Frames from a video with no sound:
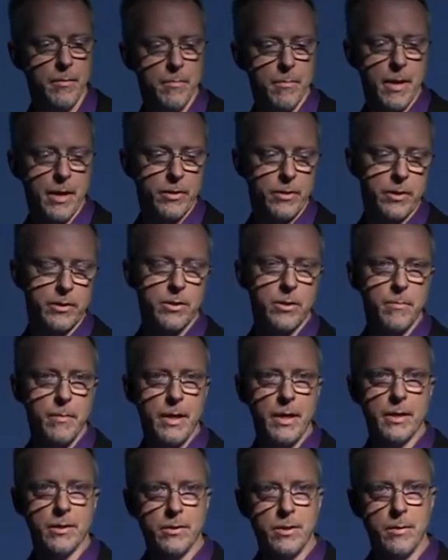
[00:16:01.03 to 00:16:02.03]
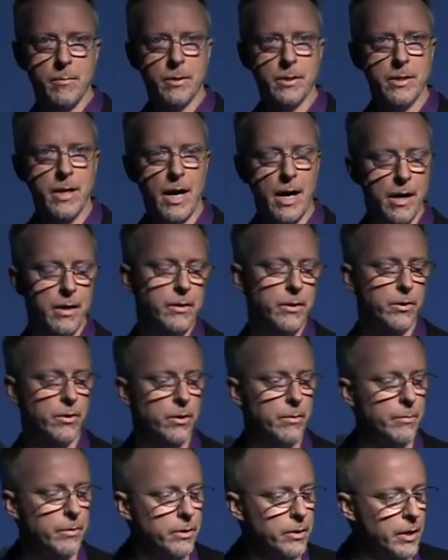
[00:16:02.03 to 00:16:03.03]
meant that to me it seemed entirely
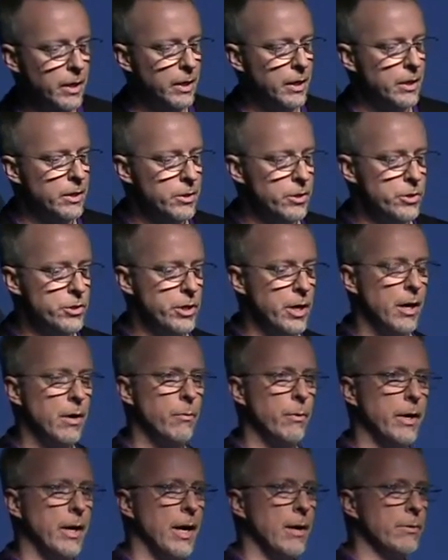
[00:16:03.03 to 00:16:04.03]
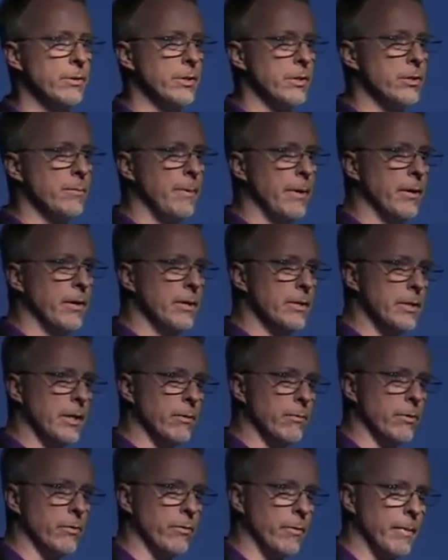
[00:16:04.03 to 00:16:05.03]
normal to share what I was experiencing
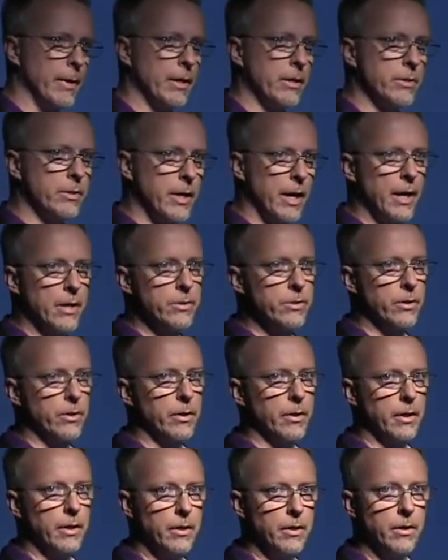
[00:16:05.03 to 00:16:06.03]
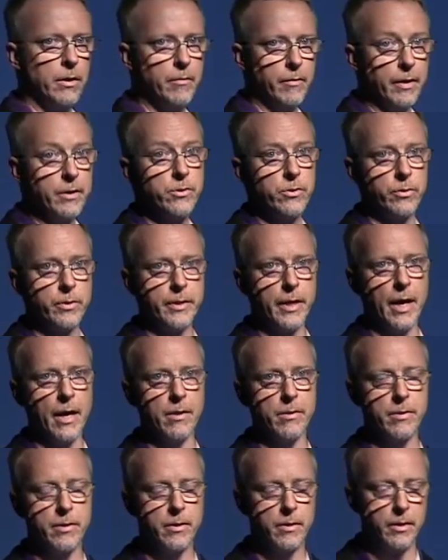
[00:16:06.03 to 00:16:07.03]
with Rebecca's cancer and her eventual
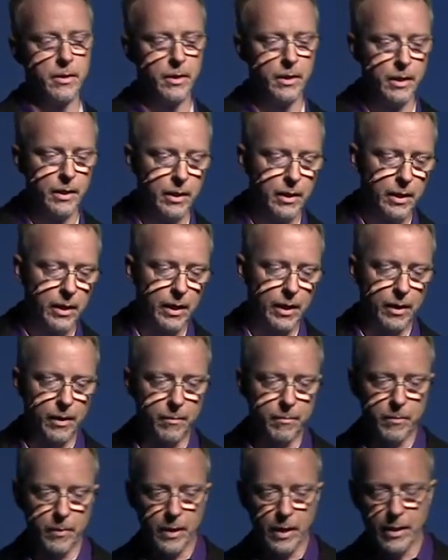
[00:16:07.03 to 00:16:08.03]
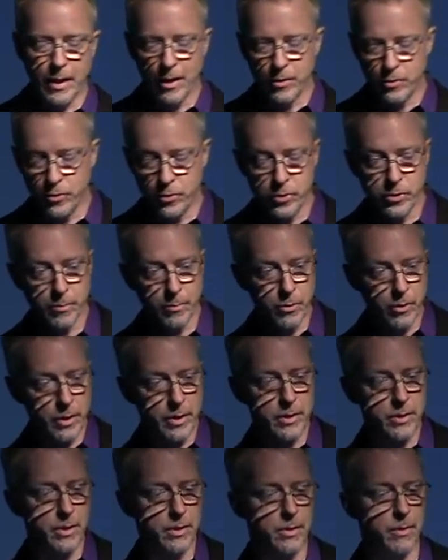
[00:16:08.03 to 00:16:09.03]
death. And that drew some
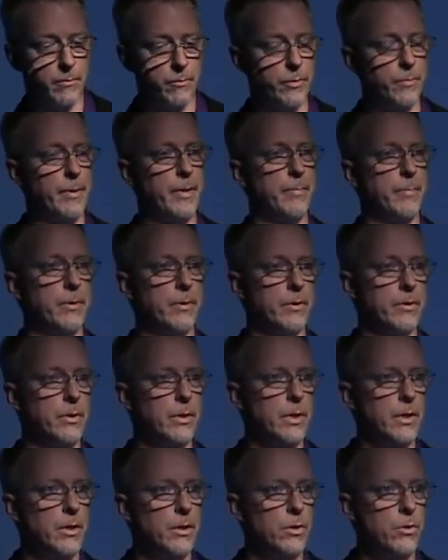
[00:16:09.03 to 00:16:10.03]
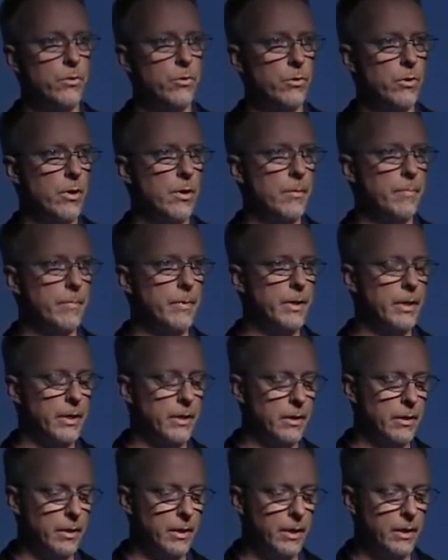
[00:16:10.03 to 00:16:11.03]
criticism from people who grew up
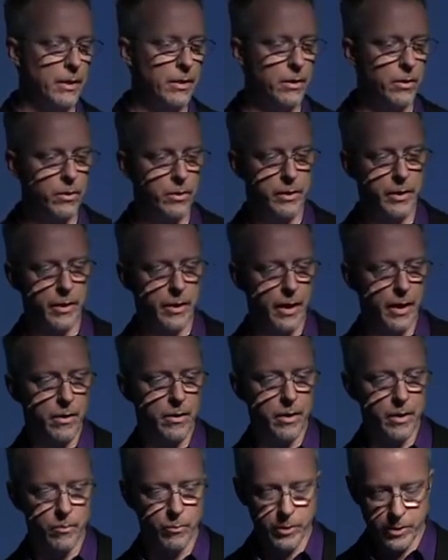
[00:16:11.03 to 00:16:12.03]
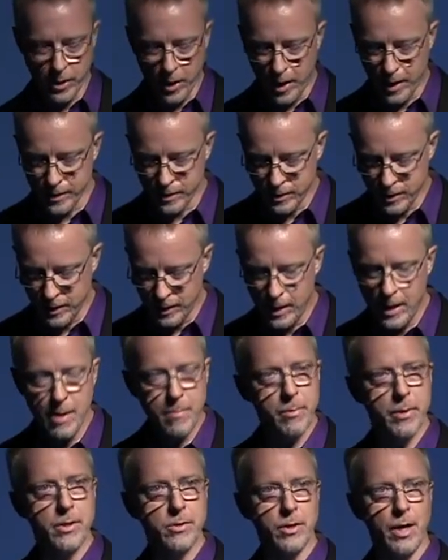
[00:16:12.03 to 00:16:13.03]
in an earlier era and were taught to
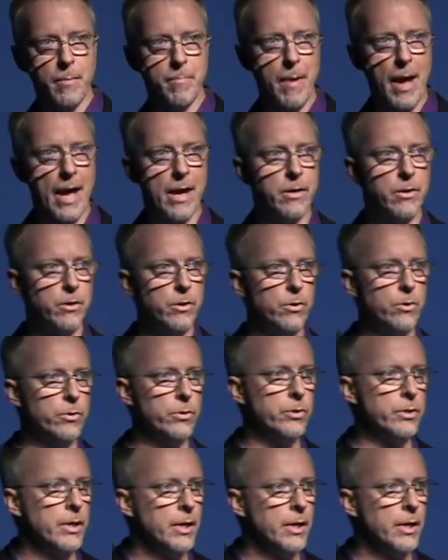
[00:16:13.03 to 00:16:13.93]
keep things like bad news